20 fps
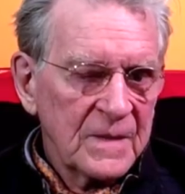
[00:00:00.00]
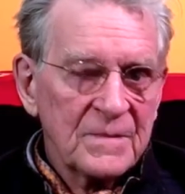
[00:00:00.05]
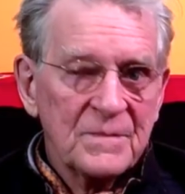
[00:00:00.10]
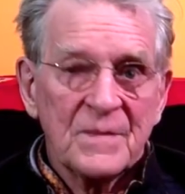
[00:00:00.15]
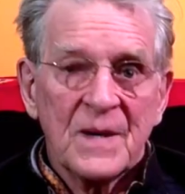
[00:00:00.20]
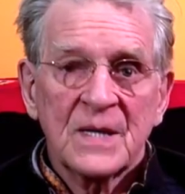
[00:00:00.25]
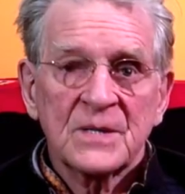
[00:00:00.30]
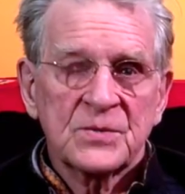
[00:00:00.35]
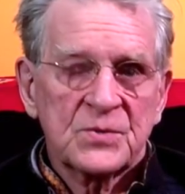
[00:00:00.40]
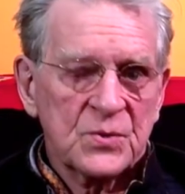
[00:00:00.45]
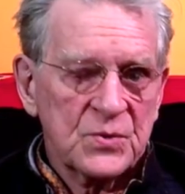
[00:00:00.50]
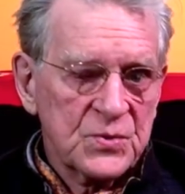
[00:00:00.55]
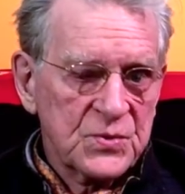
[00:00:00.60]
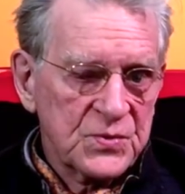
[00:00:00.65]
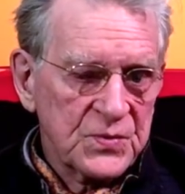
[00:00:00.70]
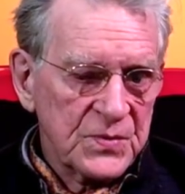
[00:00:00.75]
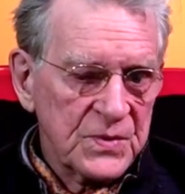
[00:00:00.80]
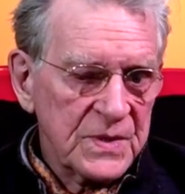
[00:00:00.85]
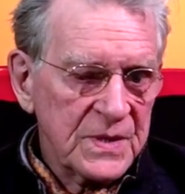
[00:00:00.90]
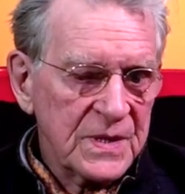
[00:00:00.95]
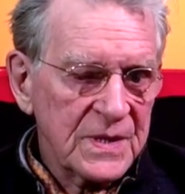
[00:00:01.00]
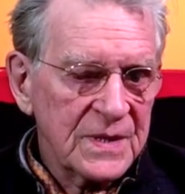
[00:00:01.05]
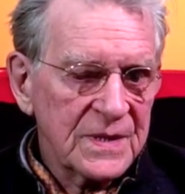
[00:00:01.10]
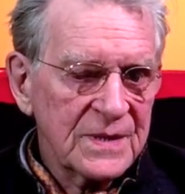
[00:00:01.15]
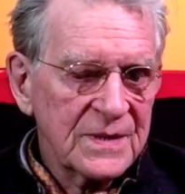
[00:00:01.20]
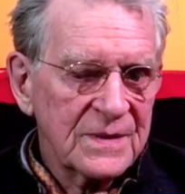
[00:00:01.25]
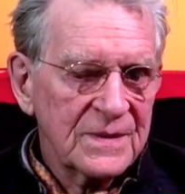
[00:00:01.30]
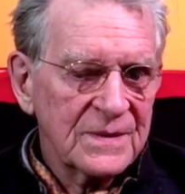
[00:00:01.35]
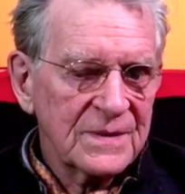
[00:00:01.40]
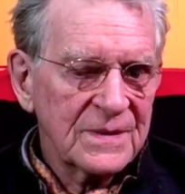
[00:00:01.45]

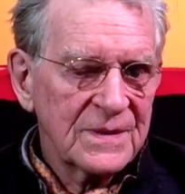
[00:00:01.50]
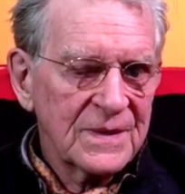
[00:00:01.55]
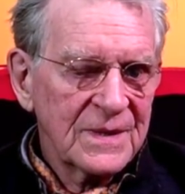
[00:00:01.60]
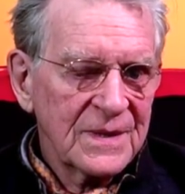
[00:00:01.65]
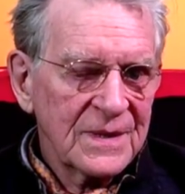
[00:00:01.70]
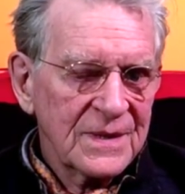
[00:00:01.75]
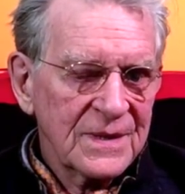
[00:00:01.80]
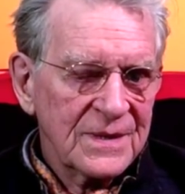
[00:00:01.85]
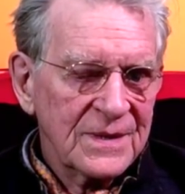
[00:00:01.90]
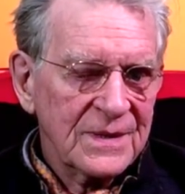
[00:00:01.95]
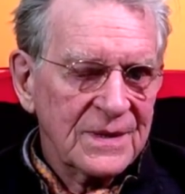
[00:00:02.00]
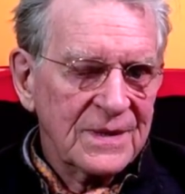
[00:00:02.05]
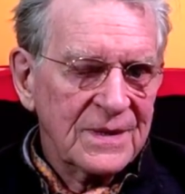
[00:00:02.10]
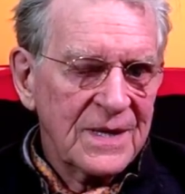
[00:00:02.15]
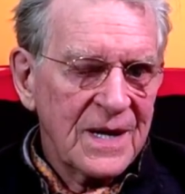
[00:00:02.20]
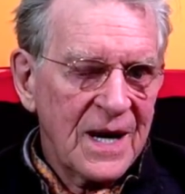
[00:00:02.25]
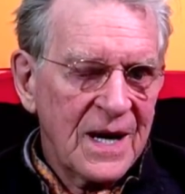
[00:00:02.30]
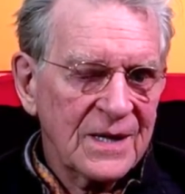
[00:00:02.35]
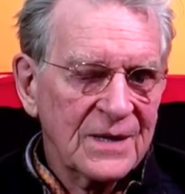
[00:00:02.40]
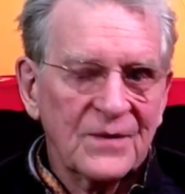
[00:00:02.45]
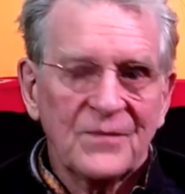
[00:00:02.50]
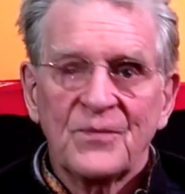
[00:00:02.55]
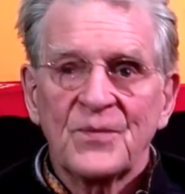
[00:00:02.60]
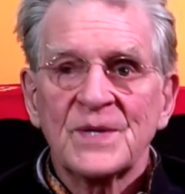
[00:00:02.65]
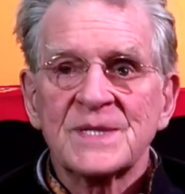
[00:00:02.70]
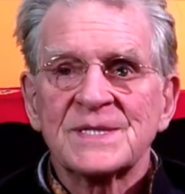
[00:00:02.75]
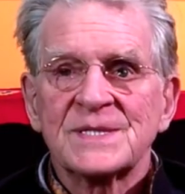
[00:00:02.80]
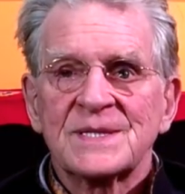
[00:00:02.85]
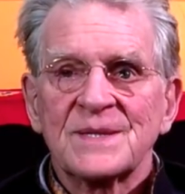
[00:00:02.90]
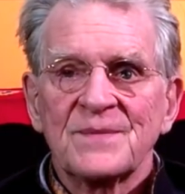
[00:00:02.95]
Manjushri, you know, the God of
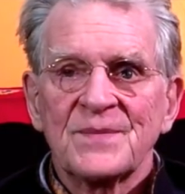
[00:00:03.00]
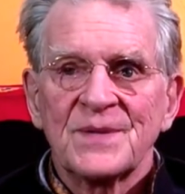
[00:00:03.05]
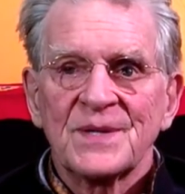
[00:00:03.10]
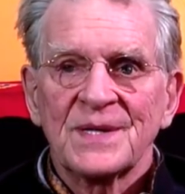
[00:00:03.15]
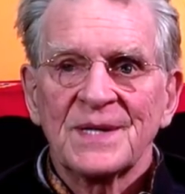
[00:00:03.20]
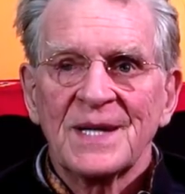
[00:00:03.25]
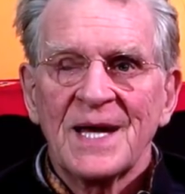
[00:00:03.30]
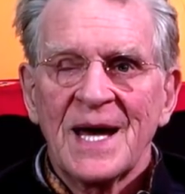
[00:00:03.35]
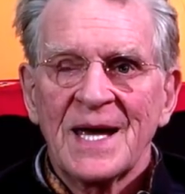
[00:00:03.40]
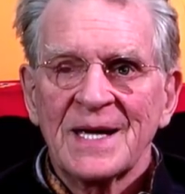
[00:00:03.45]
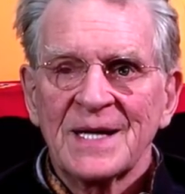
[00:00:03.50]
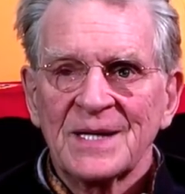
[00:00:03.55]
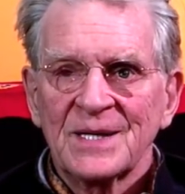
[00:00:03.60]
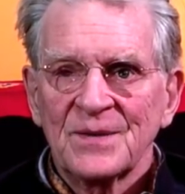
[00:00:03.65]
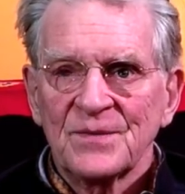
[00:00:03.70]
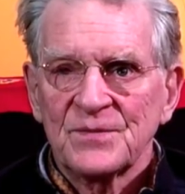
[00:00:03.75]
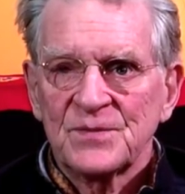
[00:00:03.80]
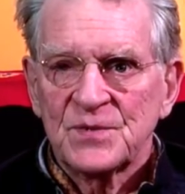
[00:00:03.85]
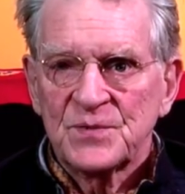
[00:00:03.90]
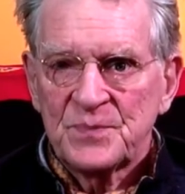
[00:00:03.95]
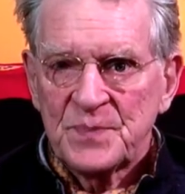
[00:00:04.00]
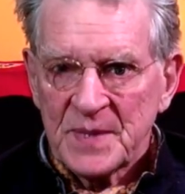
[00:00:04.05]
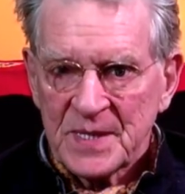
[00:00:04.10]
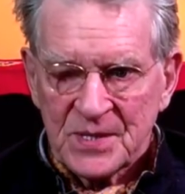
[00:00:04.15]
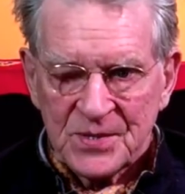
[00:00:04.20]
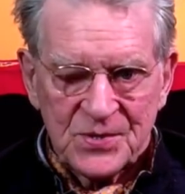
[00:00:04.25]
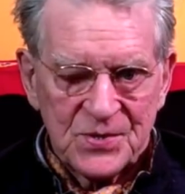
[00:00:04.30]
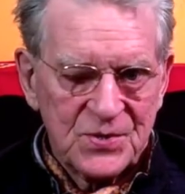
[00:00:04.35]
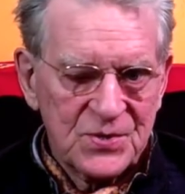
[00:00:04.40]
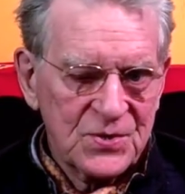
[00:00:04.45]
wisdom, the lion of
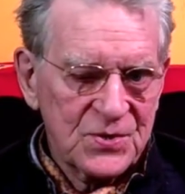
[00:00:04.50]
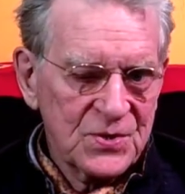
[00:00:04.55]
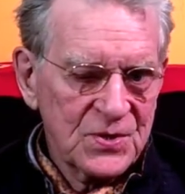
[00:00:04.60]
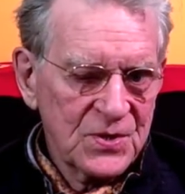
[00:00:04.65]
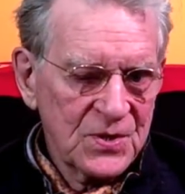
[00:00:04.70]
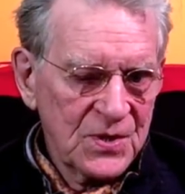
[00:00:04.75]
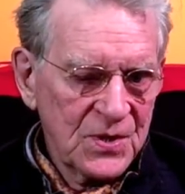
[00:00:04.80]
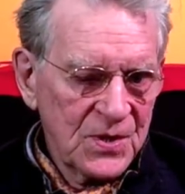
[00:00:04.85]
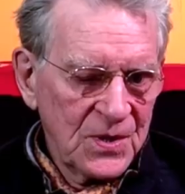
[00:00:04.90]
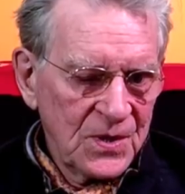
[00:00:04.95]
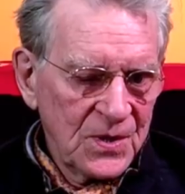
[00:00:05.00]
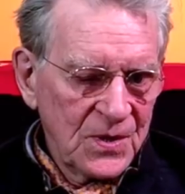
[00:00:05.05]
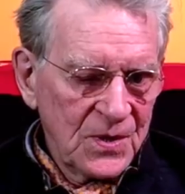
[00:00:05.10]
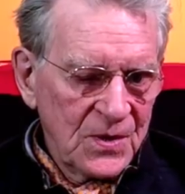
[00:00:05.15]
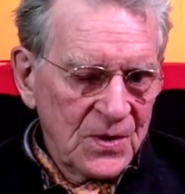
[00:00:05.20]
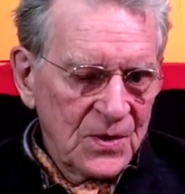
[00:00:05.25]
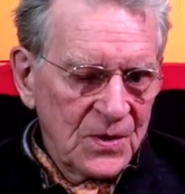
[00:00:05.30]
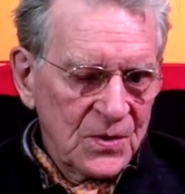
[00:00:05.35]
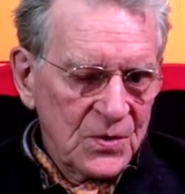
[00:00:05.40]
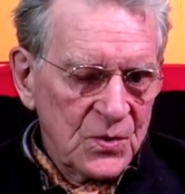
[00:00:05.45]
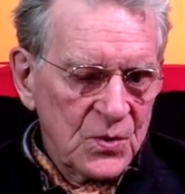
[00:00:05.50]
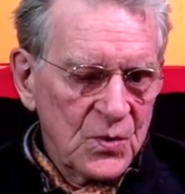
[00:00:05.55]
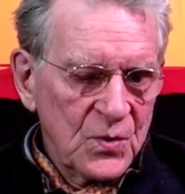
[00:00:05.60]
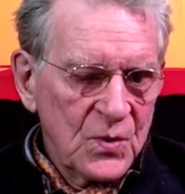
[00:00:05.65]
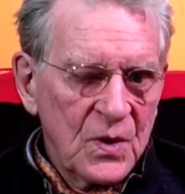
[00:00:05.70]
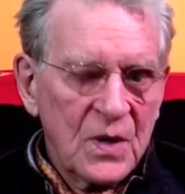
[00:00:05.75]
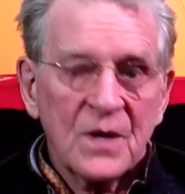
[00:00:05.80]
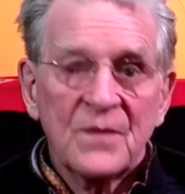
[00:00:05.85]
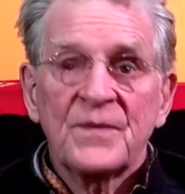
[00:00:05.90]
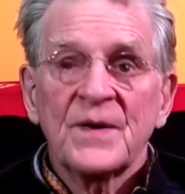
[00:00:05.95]
speech.
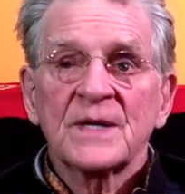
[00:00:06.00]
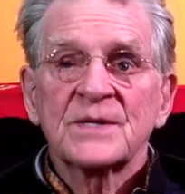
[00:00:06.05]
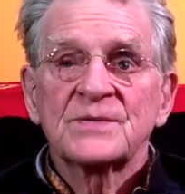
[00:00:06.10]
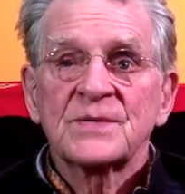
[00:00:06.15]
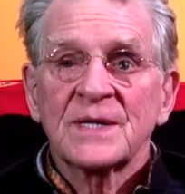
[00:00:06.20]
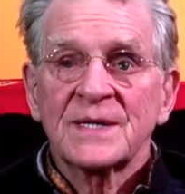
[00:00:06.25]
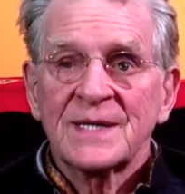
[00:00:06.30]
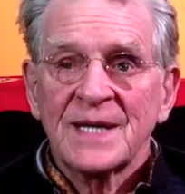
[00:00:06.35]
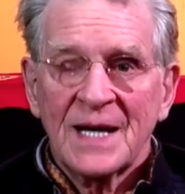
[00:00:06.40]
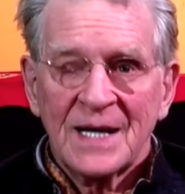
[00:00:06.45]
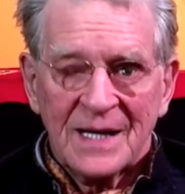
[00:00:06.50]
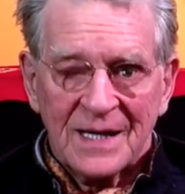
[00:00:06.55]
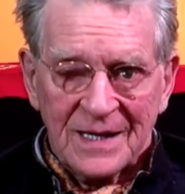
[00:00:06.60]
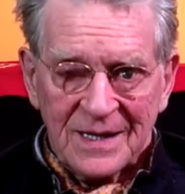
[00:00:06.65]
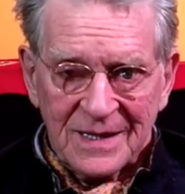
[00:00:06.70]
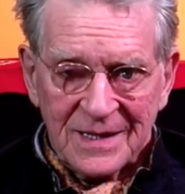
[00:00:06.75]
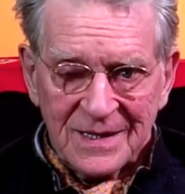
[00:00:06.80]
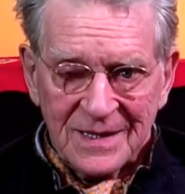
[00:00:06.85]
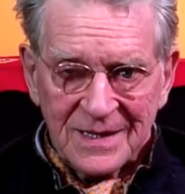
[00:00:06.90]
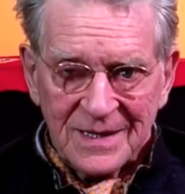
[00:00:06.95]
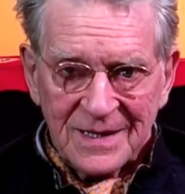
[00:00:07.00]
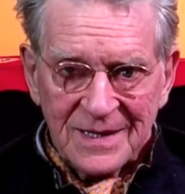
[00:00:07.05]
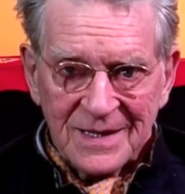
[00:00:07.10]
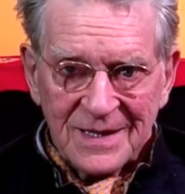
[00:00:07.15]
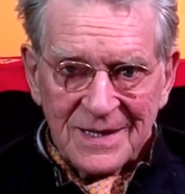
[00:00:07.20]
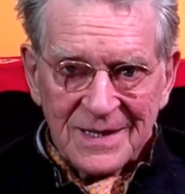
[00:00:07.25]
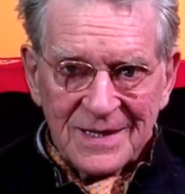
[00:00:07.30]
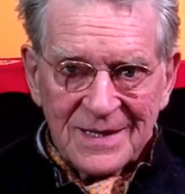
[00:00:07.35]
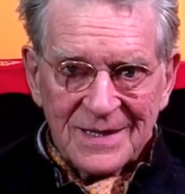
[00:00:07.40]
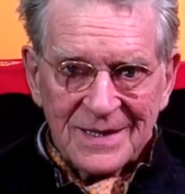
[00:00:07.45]
You are Vajradhara,
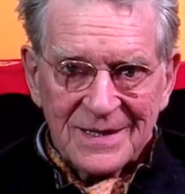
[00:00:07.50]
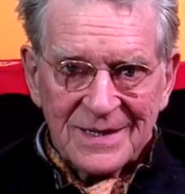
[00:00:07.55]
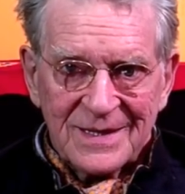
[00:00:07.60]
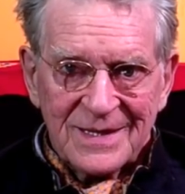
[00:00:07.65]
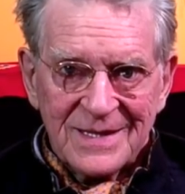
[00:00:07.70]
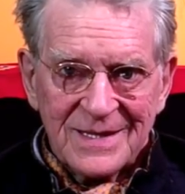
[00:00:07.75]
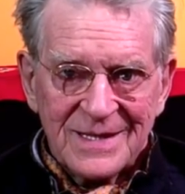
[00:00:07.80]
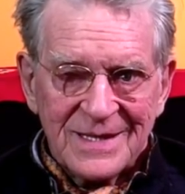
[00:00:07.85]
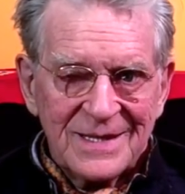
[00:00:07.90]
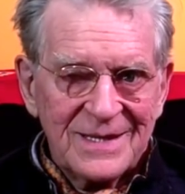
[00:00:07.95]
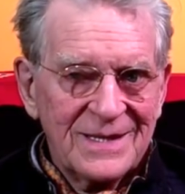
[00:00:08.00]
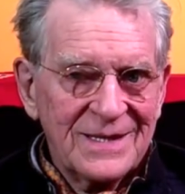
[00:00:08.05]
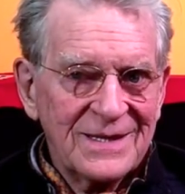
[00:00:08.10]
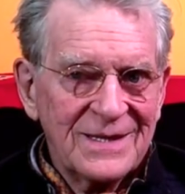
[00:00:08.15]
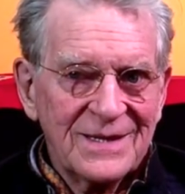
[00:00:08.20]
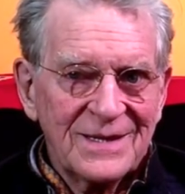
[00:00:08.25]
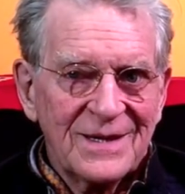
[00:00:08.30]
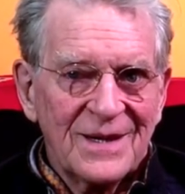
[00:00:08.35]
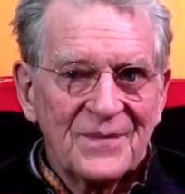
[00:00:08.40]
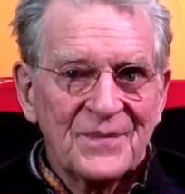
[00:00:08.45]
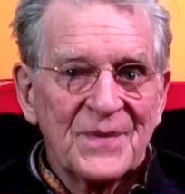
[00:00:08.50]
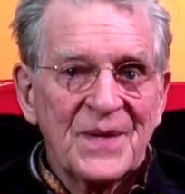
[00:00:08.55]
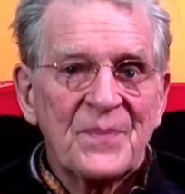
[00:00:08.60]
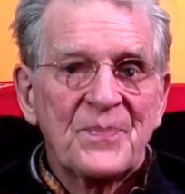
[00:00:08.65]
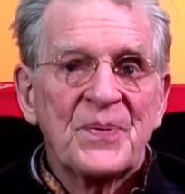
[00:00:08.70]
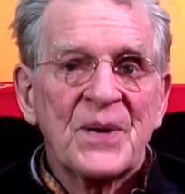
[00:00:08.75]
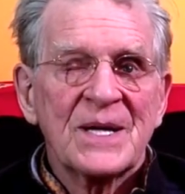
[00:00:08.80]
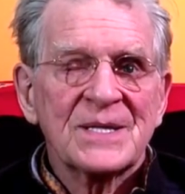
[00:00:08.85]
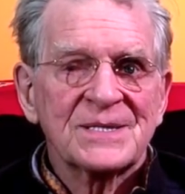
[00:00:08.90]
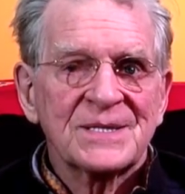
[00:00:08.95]
the
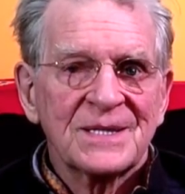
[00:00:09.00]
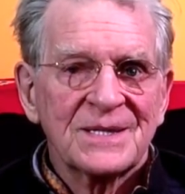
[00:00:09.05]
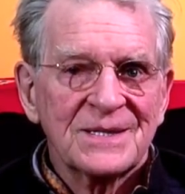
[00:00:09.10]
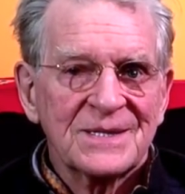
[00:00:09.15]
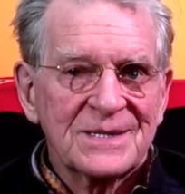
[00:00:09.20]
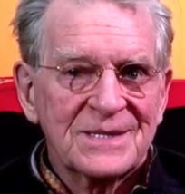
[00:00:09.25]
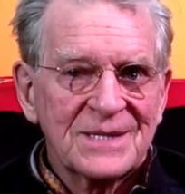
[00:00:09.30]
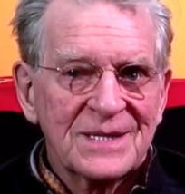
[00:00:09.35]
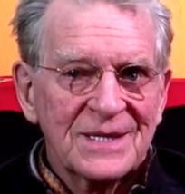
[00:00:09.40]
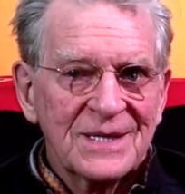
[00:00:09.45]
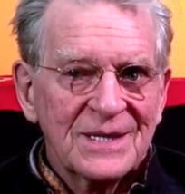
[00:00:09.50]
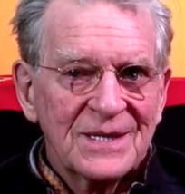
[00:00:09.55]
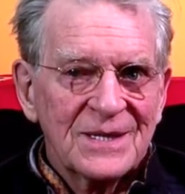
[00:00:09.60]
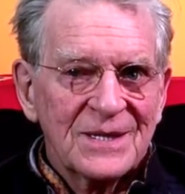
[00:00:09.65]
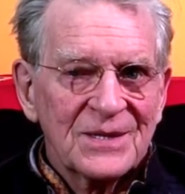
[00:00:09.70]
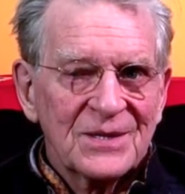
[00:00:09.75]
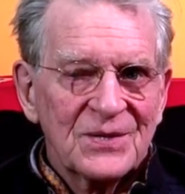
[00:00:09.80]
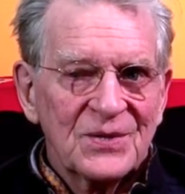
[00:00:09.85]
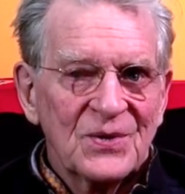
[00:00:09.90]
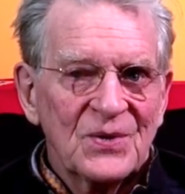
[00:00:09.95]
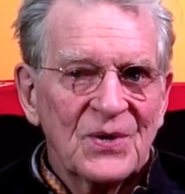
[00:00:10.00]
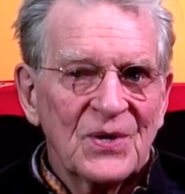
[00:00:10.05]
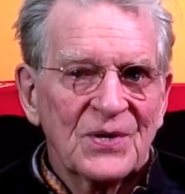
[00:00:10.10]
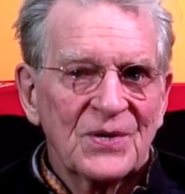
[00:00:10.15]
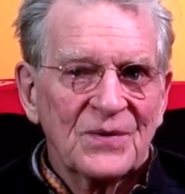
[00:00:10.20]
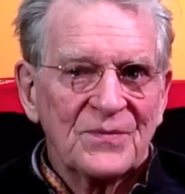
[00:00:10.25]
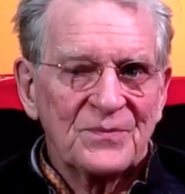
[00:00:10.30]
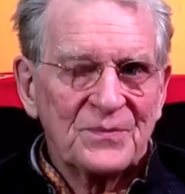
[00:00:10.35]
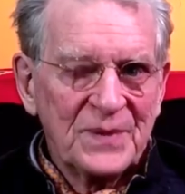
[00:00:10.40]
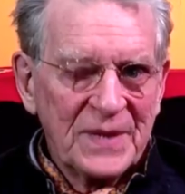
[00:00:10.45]
omnipresent Lord
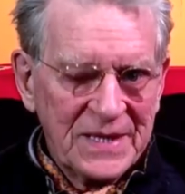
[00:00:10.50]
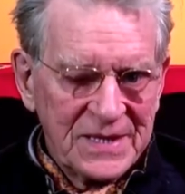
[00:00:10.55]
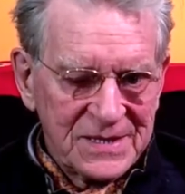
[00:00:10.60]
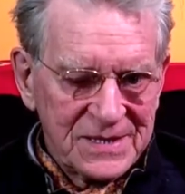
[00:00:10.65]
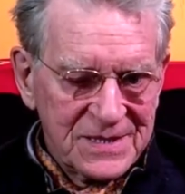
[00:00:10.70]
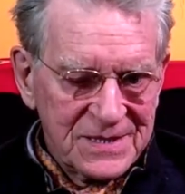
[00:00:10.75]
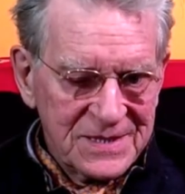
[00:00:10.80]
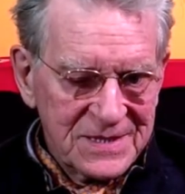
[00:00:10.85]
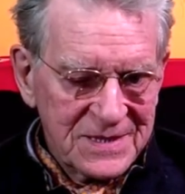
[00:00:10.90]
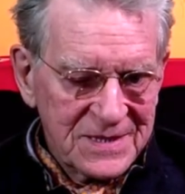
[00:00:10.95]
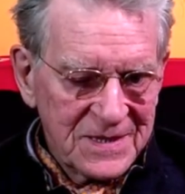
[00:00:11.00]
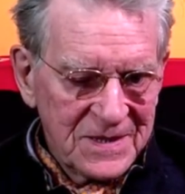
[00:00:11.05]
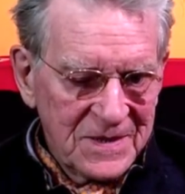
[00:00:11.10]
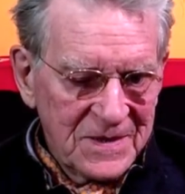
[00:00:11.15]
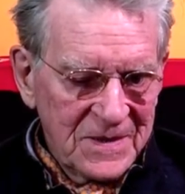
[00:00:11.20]
of bliss.